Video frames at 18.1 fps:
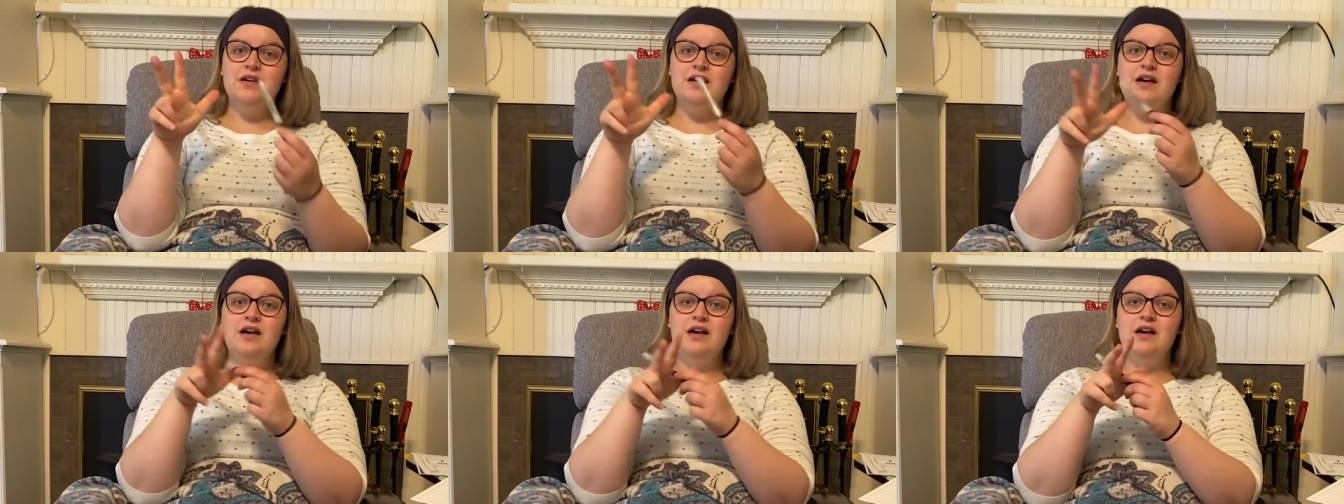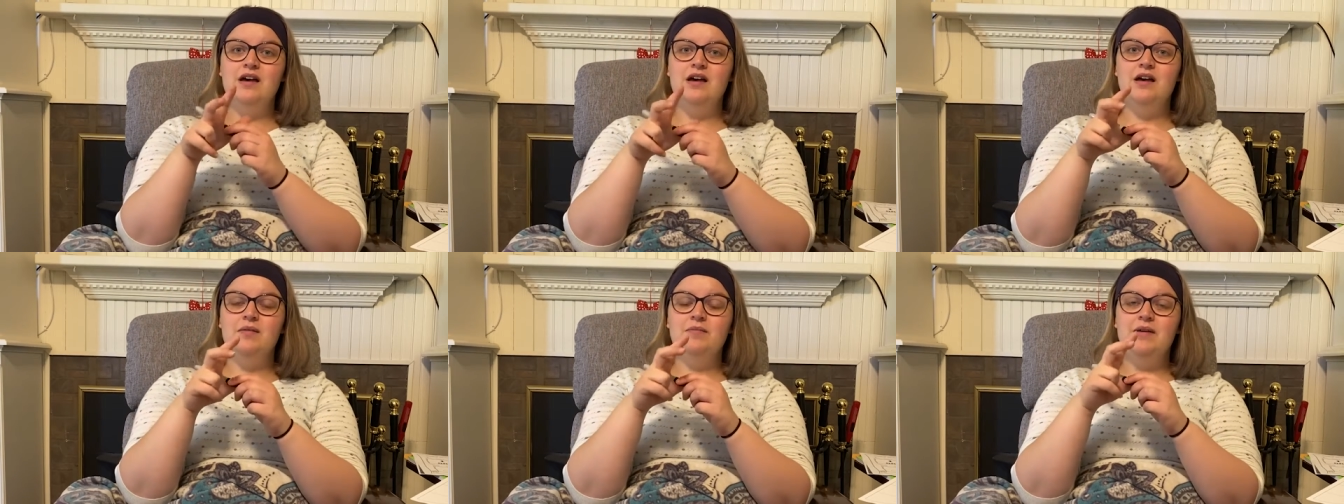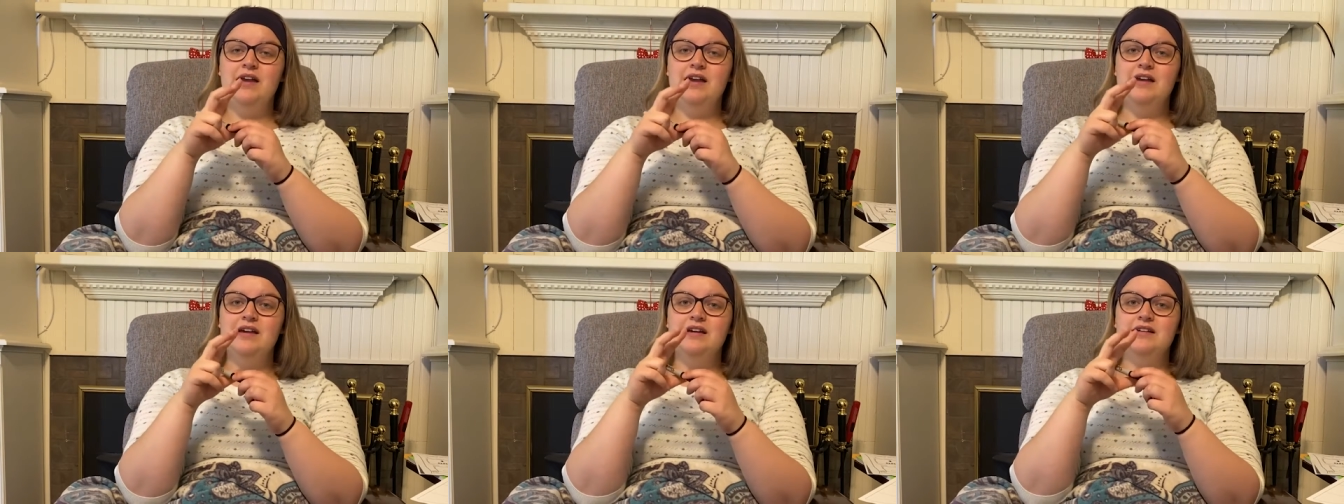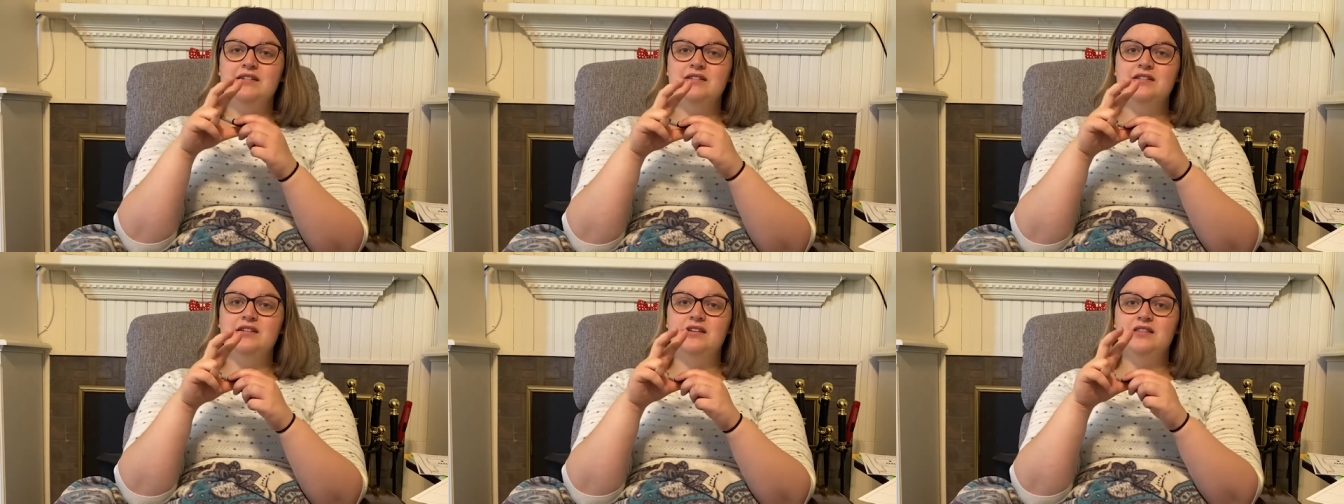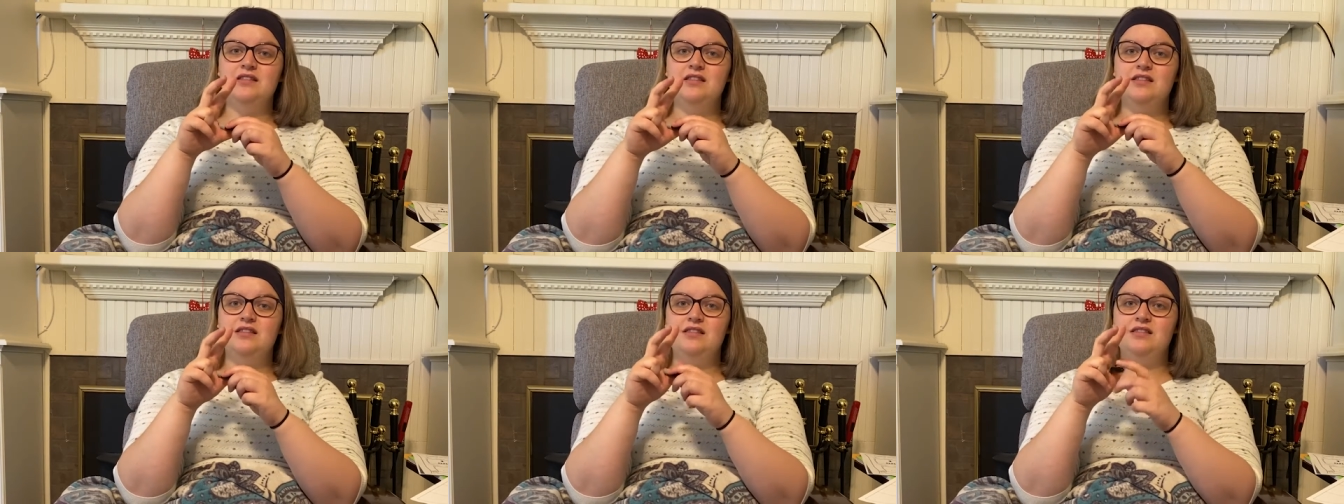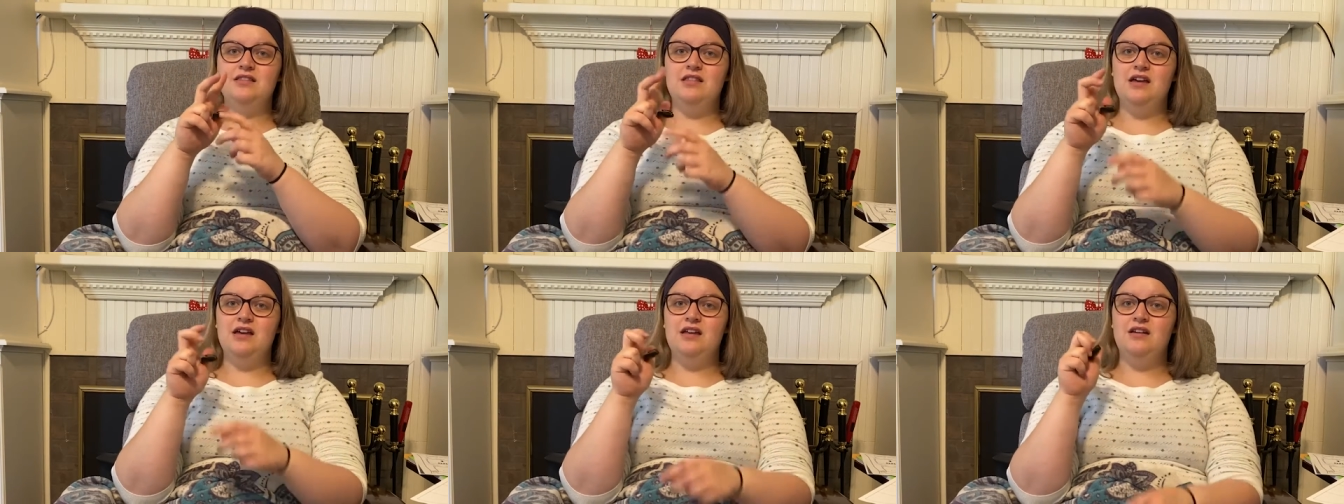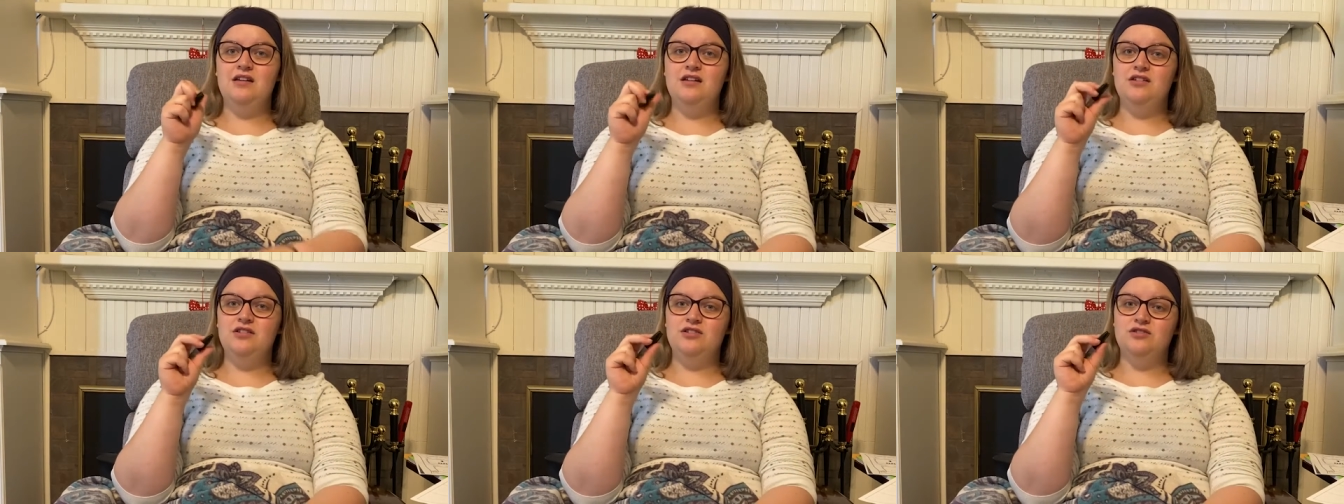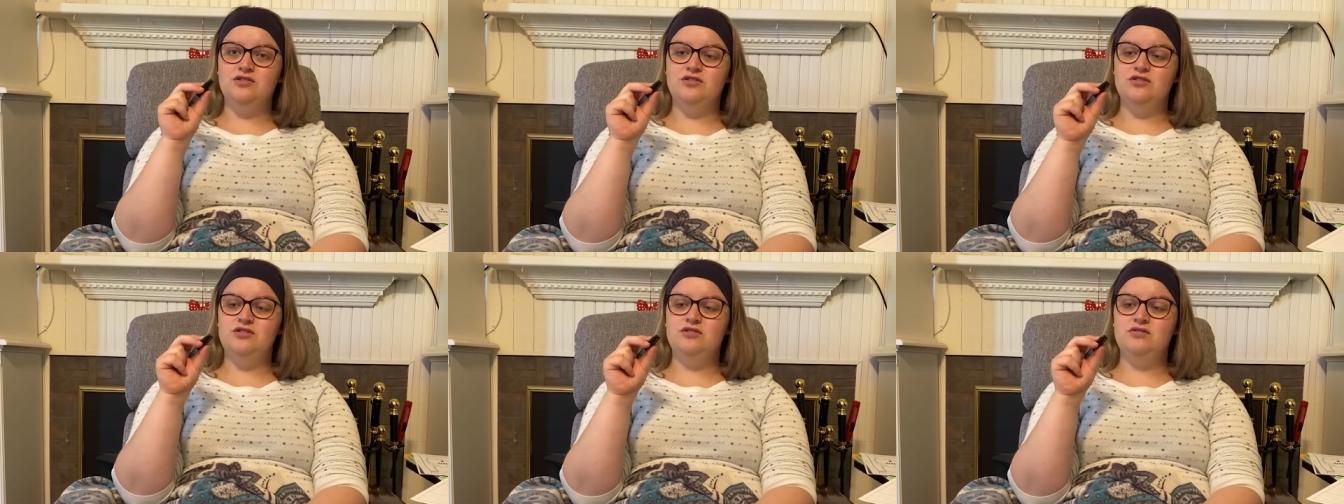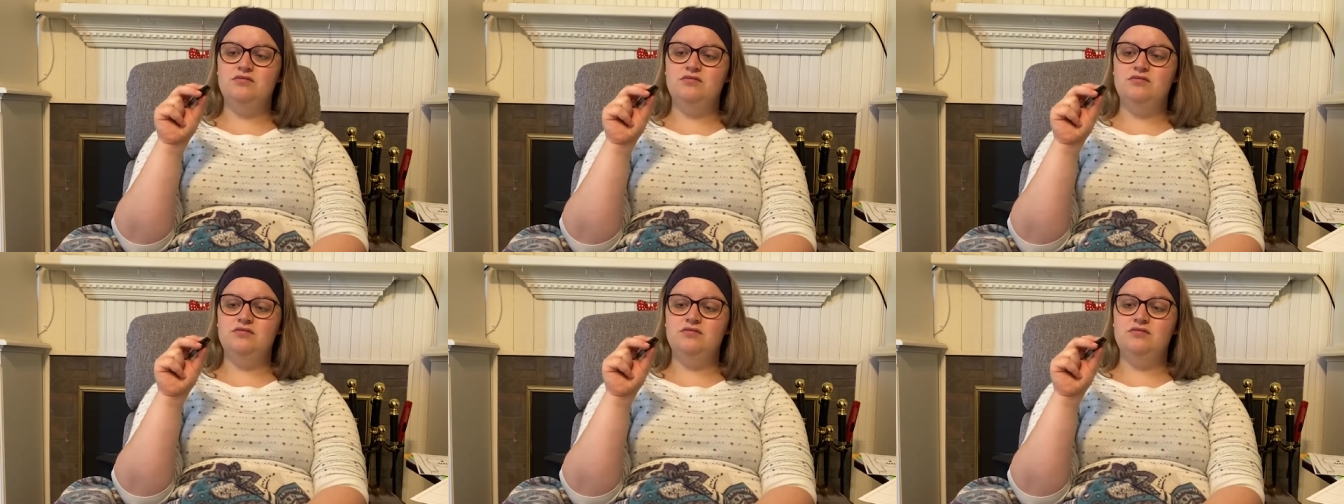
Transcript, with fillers: um, and then you'll